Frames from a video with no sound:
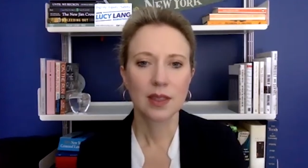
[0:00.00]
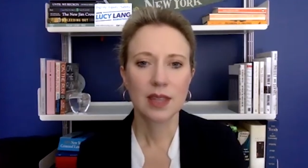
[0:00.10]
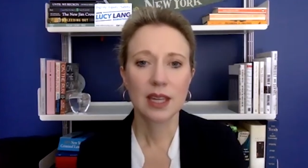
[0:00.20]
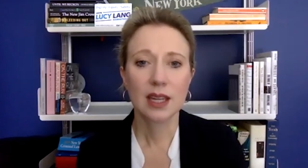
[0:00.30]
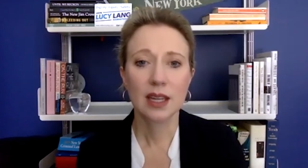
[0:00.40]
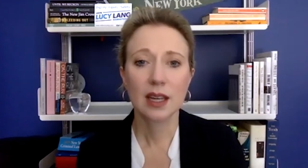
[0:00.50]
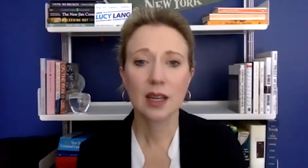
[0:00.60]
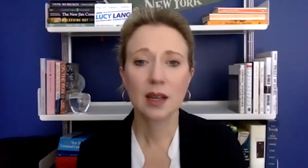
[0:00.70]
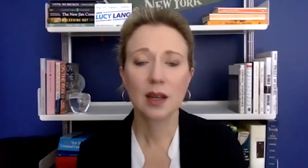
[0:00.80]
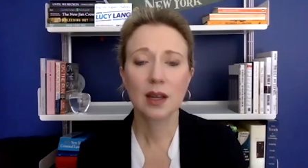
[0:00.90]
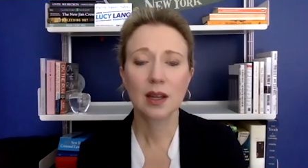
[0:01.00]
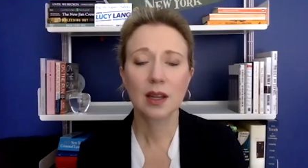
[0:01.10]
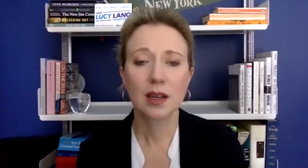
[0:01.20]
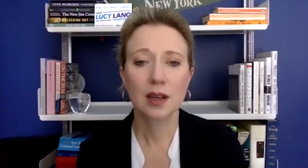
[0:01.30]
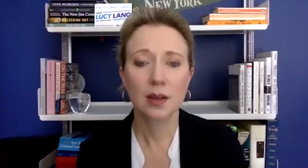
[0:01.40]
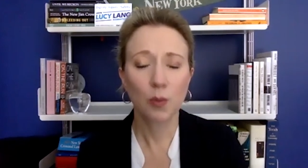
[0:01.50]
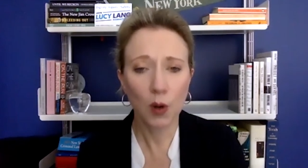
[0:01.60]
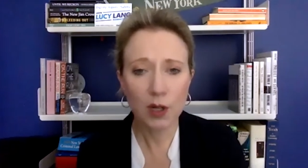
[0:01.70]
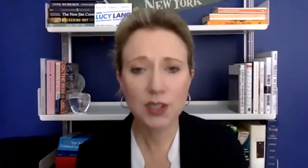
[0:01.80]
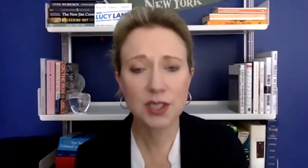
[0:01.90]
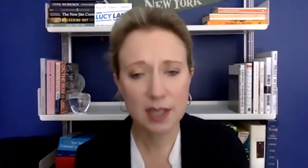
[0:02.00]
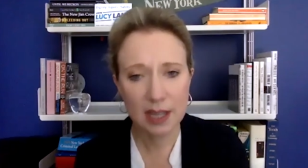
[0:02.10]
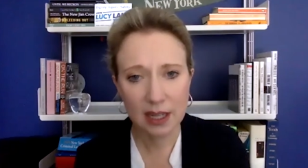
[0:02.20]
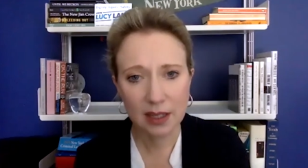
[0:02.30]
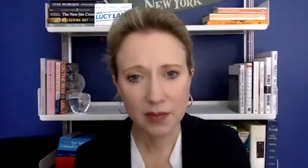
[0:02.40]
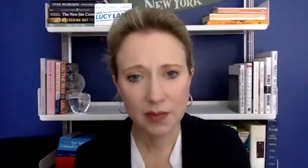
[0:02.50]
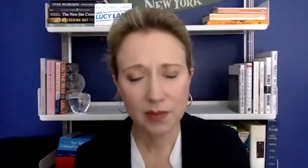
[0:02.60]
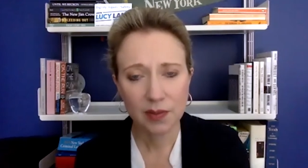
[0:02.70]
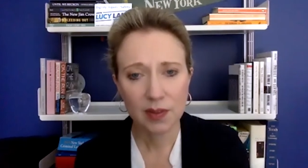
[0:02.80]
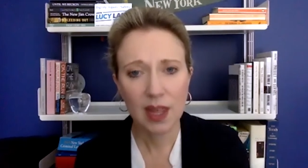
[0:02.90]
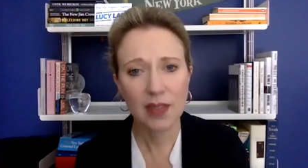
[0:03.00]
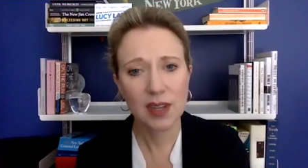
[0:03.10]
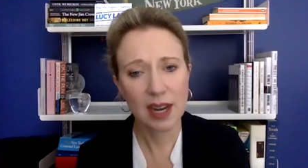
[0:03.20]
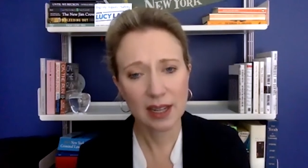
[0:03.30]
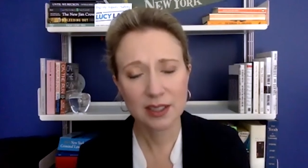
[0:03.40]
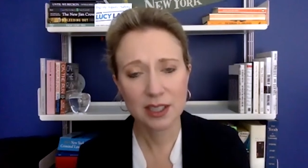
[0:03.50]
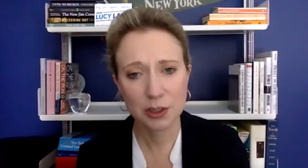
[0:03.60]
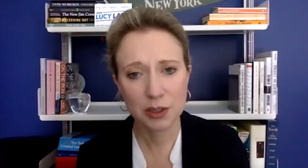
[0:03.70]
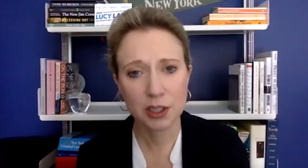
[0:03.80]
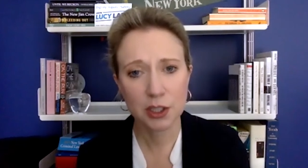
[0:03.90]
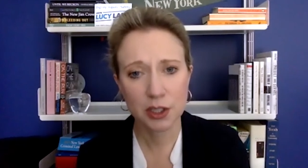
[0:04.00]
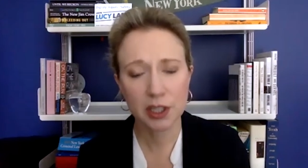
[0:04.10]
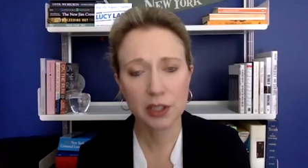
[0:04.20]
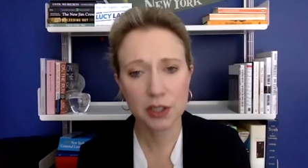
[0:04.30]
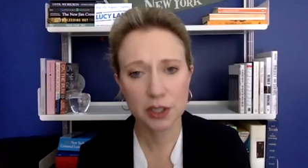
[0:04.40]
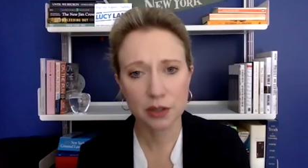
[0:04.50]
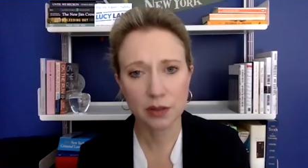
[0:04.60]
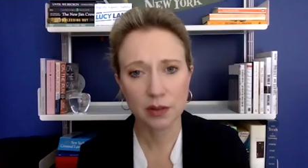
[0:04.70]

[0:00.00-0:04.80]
The worst thing that the next district attorney could do